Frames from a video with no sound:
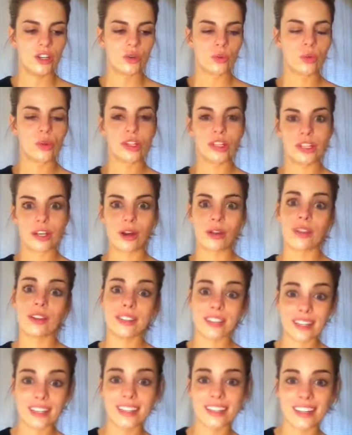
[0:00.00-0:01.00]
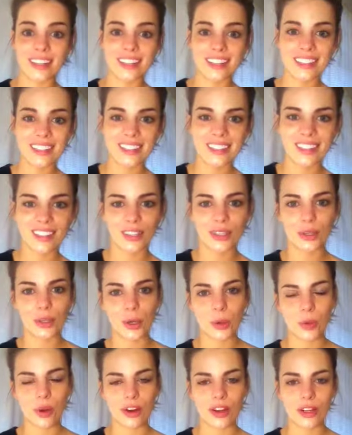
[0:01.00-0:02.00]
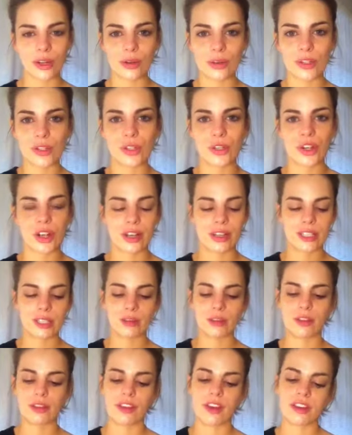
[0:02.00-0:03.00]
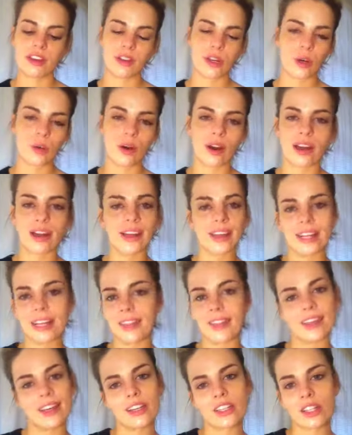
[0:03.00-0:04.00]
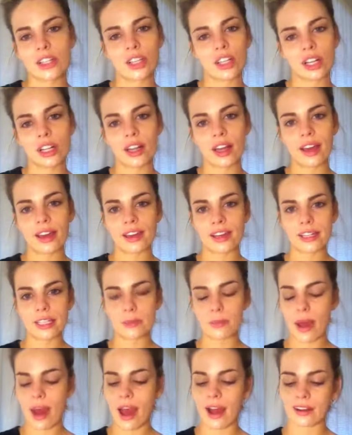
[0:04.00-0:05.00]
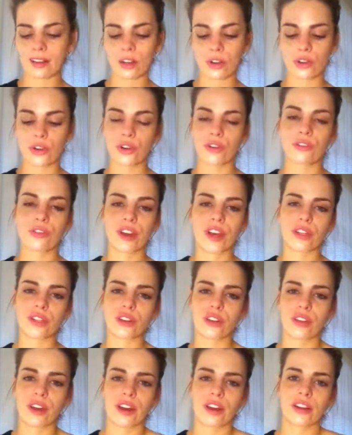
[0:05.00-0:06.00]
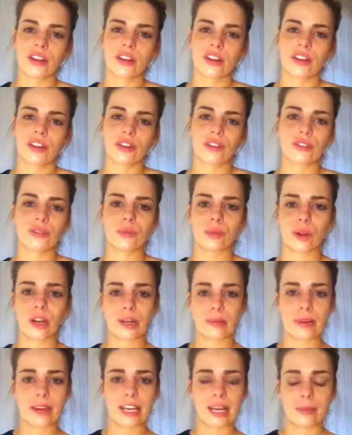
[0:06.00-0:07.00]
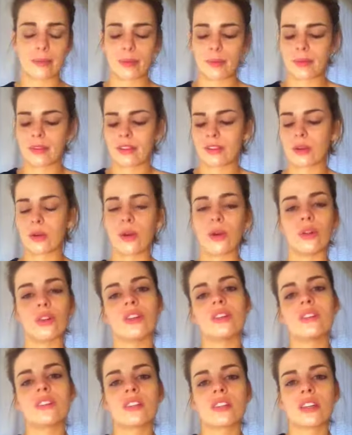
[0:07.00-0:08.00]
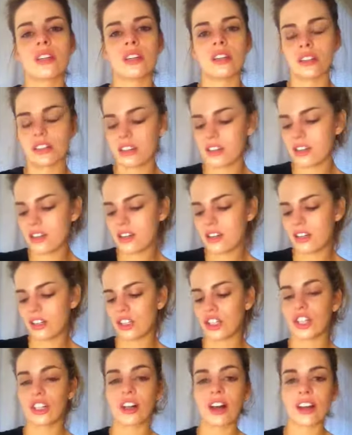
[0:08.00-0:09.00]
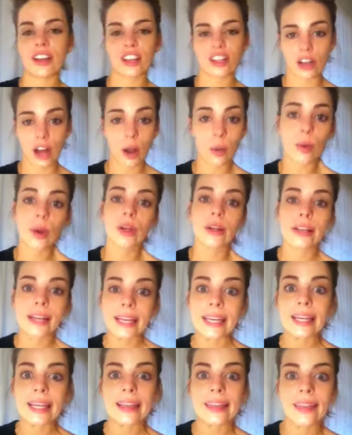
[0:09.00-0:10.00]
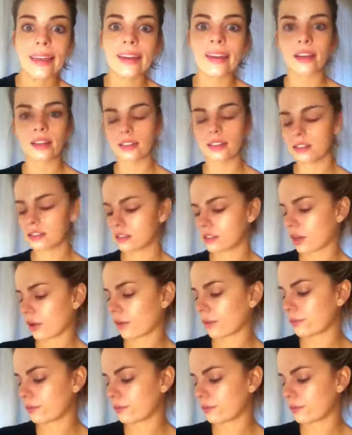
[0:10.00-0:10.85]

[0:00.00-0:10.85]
really go the distance. You don't want to go too crazy with it. You don't want anything to look like it's packed on your face or that you're wearing makeup. I mean, the goal is to look like you're not wearing anything. So,